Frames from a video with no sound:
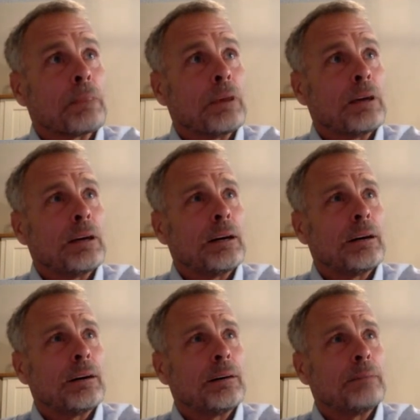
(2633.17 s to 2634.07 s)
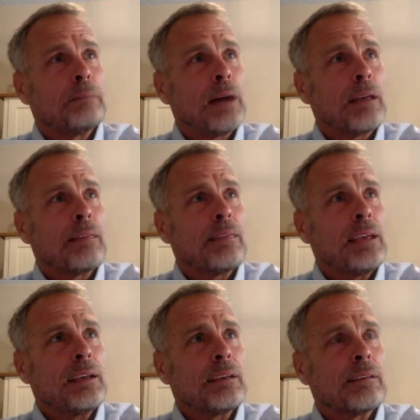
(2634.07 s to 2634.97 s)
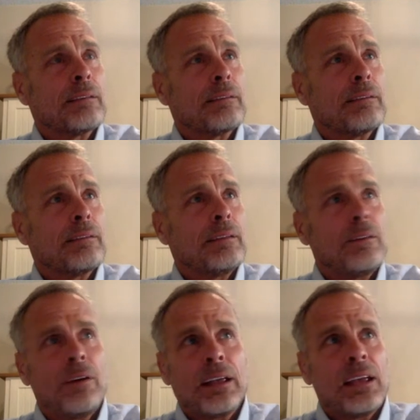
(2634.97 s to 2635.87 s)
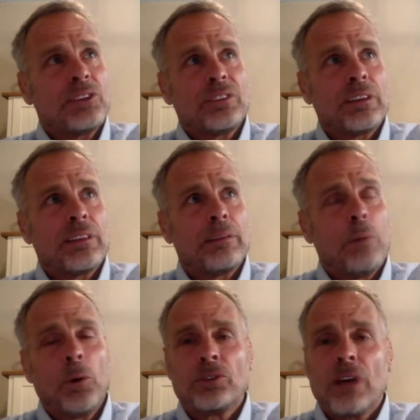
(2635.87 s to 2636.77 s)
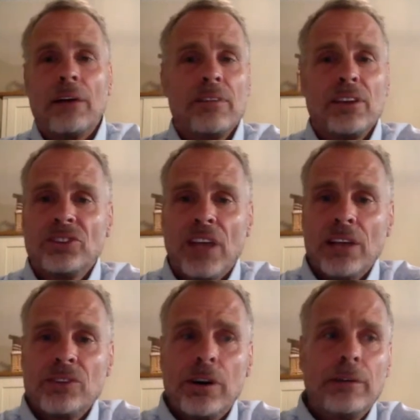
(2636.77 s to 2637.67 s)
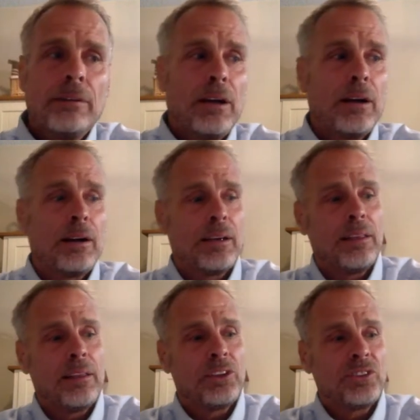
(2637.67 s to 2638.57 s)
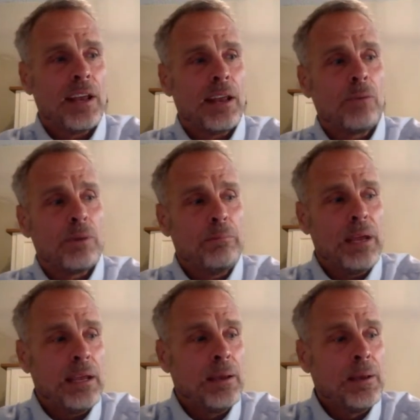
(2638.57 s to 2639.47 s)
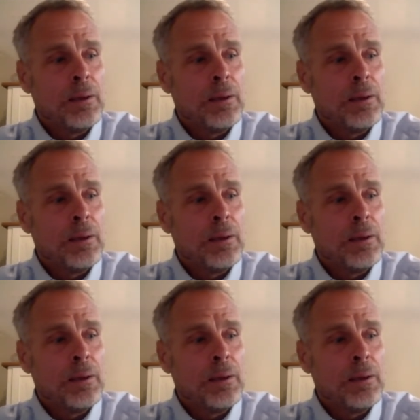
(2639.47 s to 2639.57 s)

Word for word: um, I think, you know, I guess the, the most obvious answer uh, in this setting would be